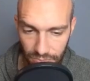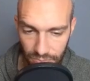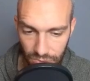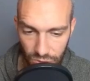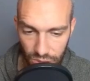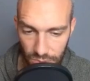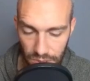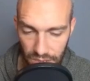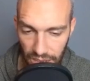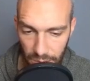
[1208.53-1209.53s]
just
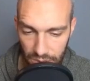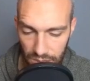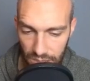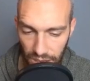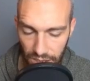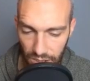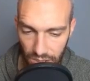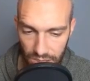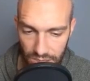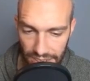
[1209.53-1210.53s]
being able to take all
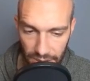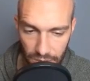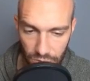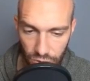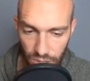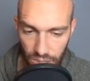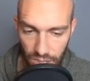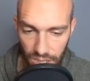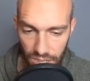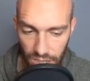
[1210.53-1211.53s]
this damage.
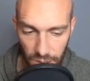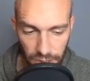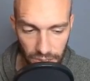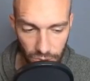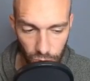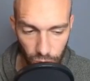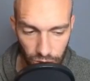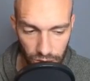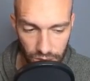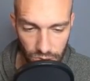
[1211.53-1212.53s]
Carbink,
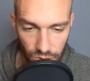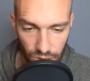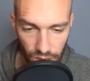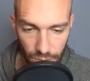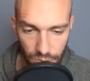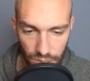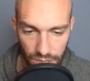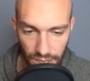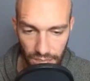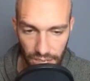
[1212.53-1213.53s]
really strong option.
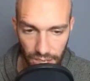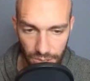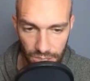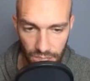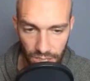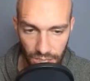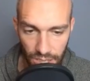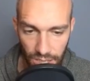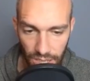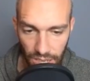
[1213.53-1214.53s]
Take that out
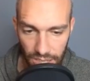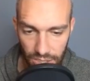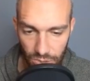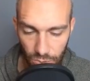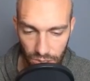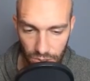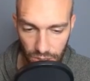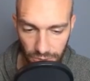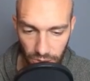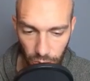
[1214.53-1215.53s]
and just rock throw
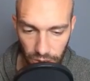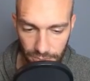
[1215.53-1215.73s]
down for the win.